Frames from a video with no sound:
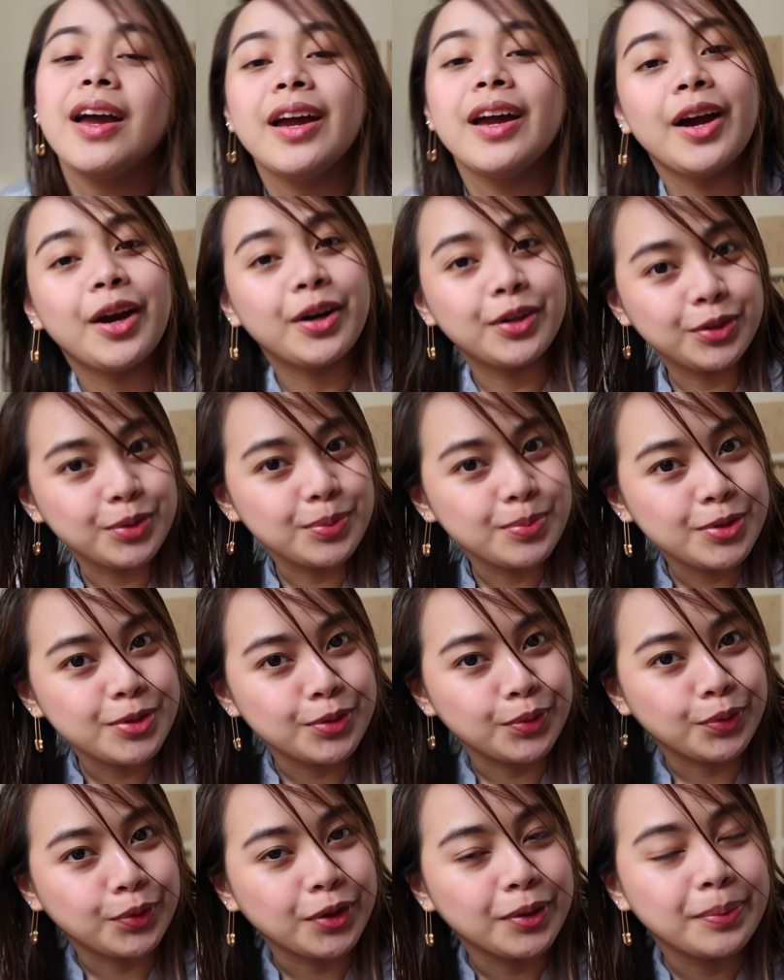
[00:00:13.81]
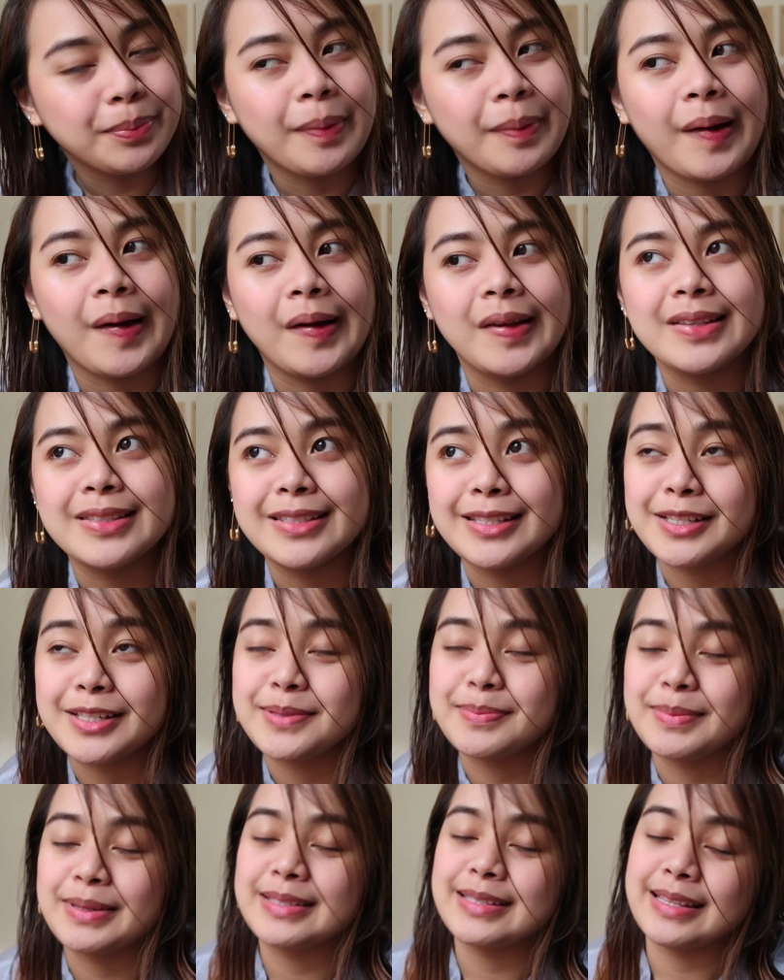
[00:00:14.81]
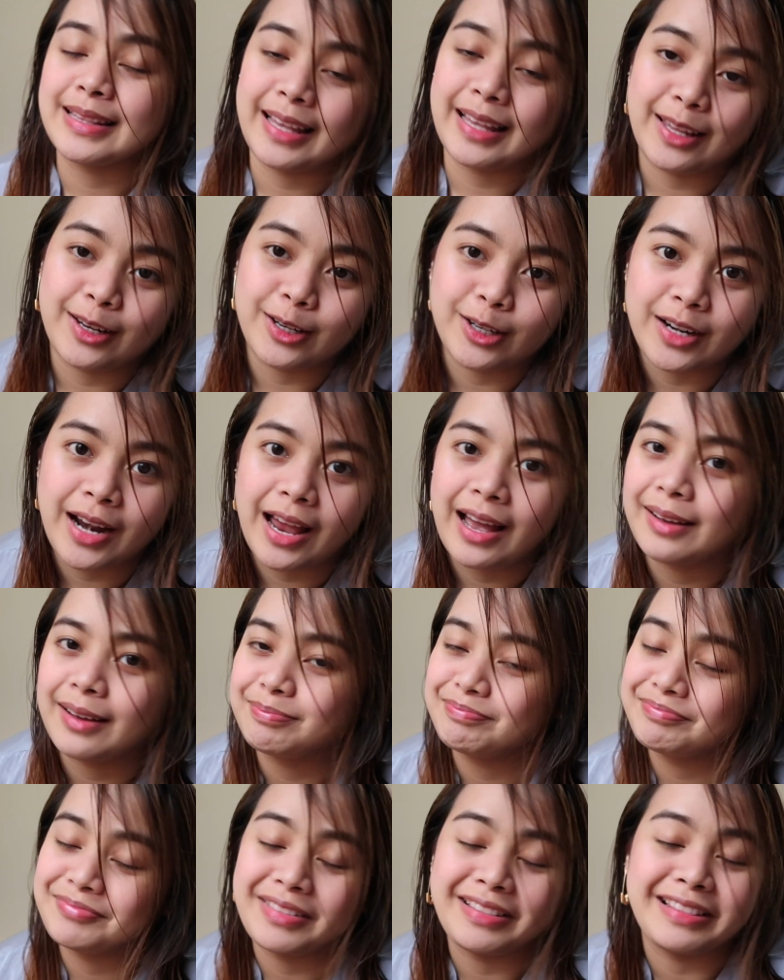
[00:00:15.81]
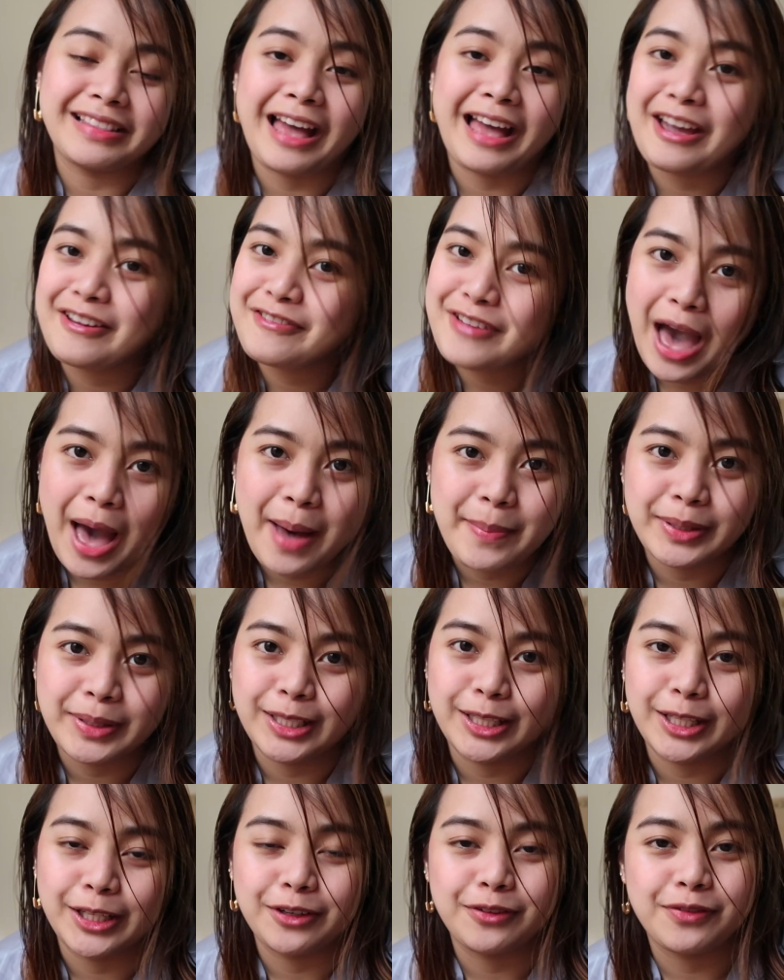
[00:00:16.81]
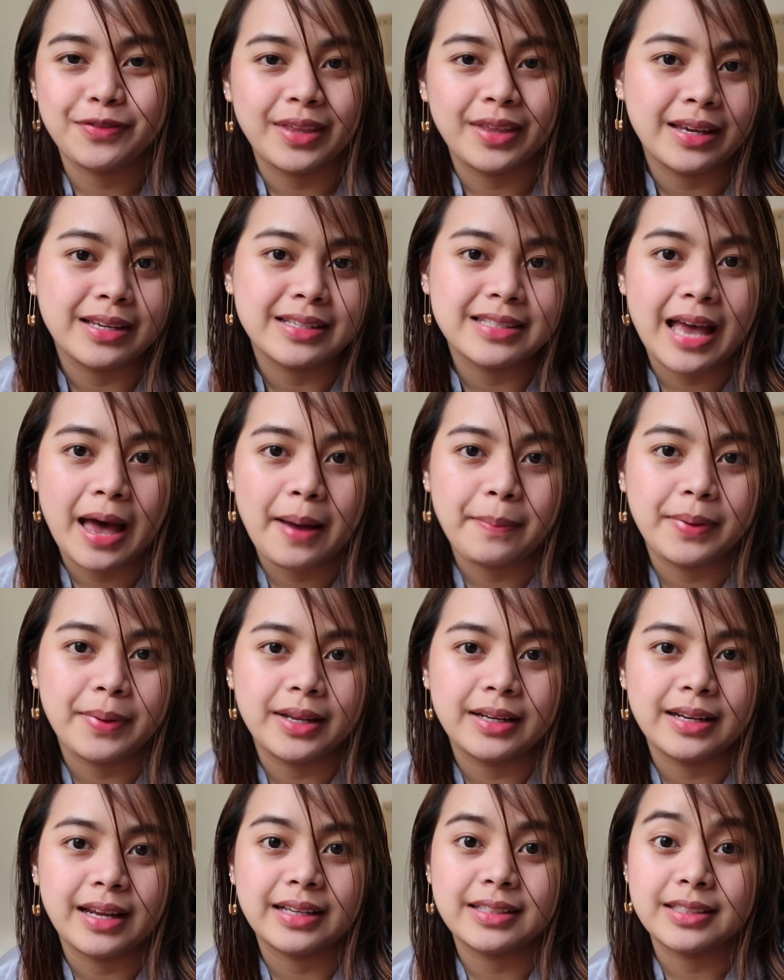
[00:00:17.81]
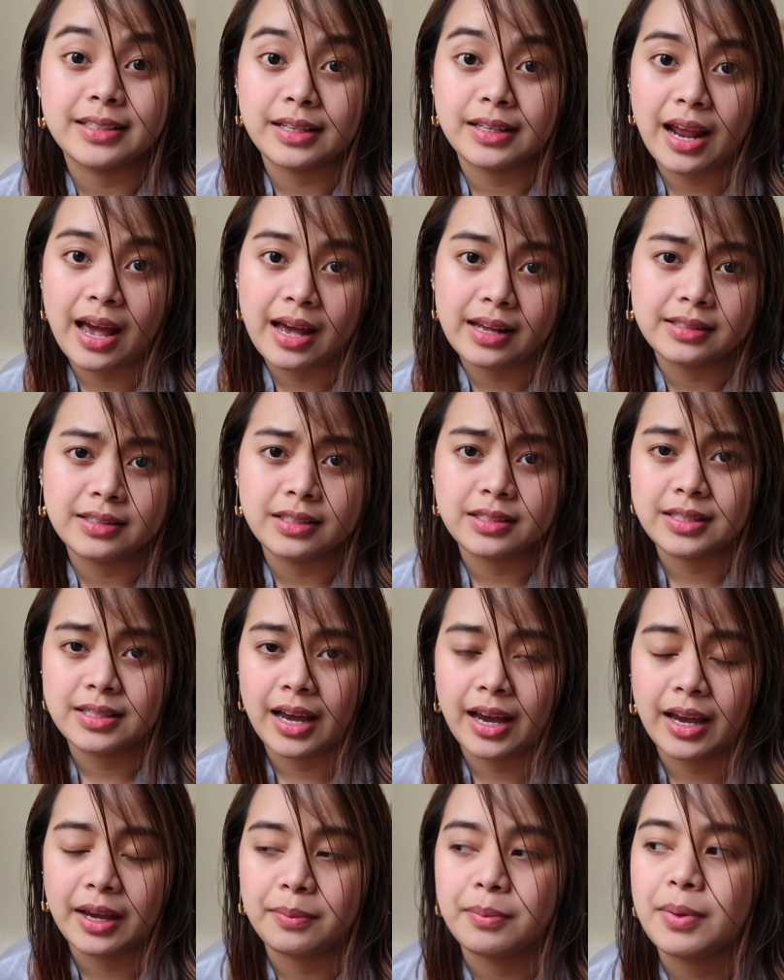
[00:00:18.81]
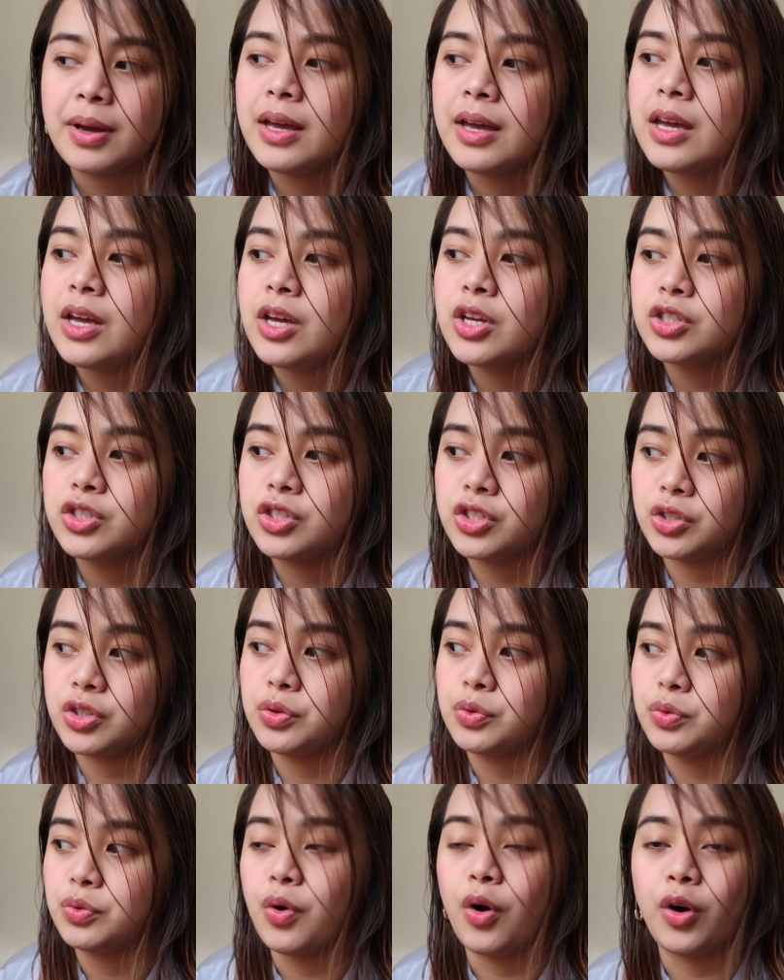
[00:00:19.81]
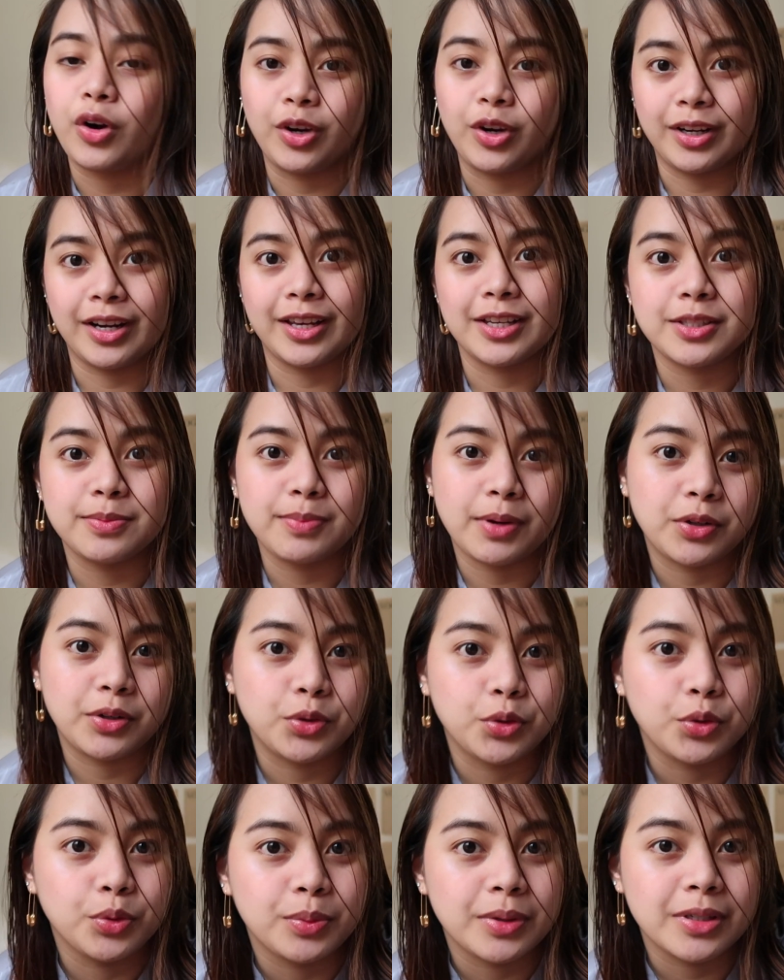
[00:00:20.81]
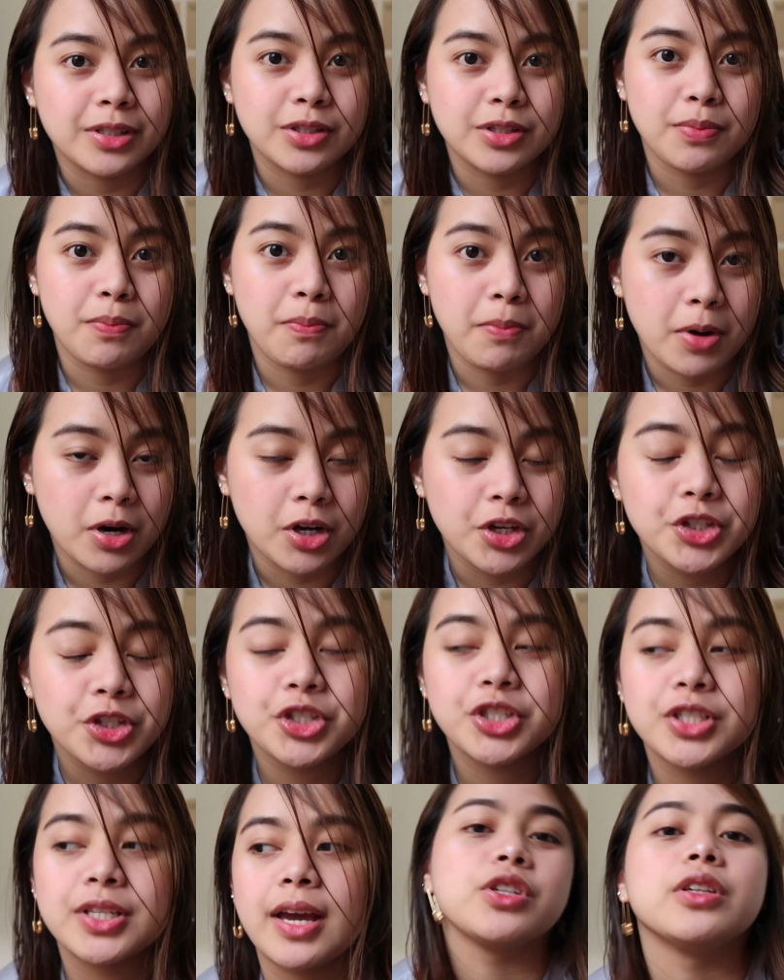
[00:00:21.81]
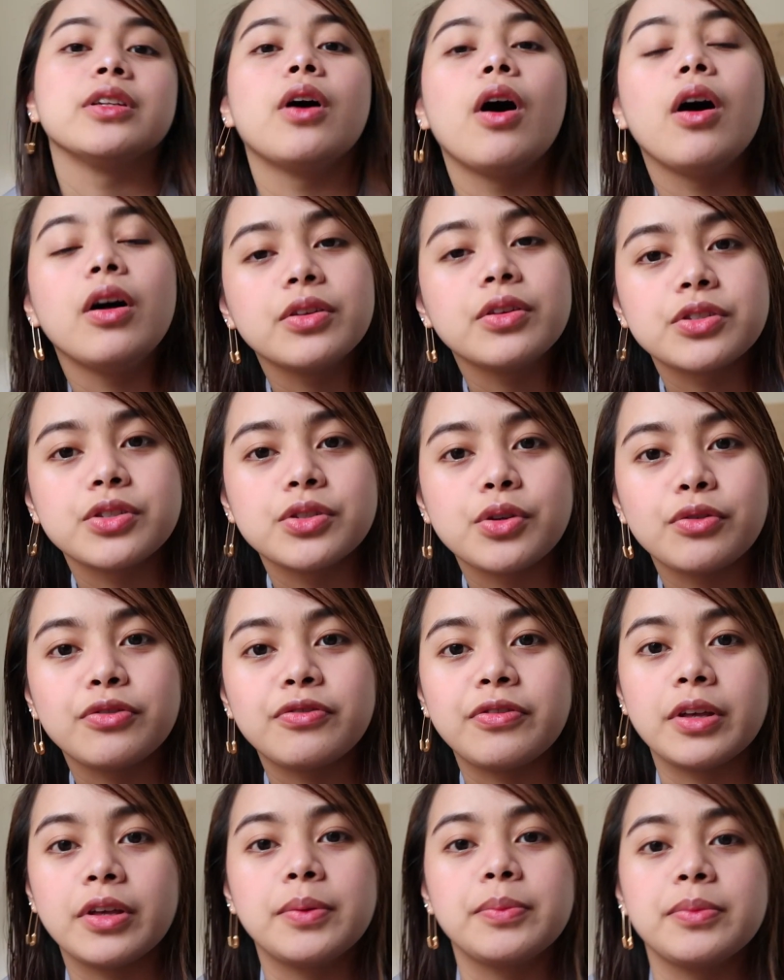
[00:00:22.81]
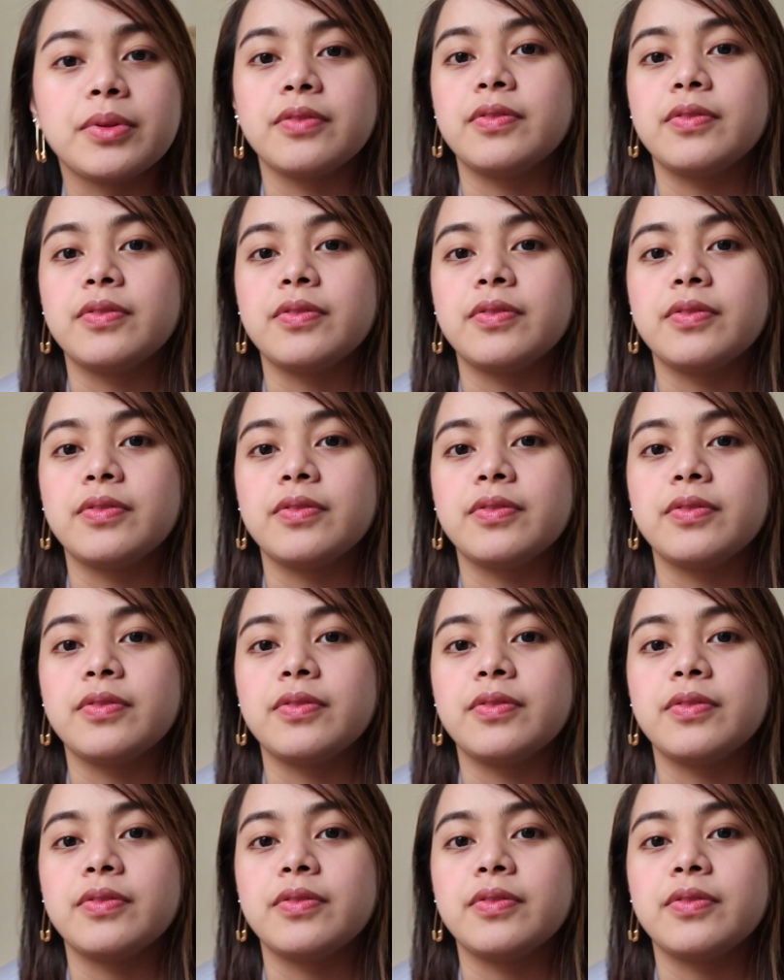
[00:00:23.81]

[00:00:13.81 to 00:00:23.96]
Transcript: a room tour, but 6 months later life happened, a lot of things happened. I didn't have the time to organize my room as much and also film the